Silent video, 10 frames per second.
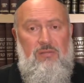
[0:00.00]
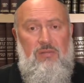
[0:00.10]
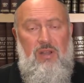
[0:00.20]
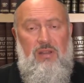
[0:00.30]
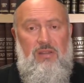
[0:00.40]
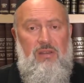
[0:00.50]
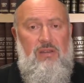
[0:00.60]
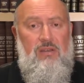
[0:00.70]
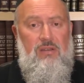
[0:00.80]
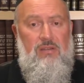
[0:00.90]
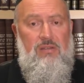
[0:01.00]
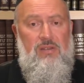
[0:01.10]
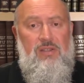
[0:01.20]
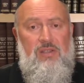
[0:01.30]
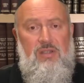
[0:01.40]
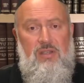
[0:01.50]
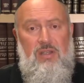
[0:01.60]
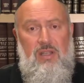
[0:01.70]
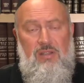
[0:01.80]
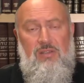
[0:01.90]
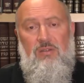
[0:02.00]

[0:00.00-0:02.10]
and I think this needs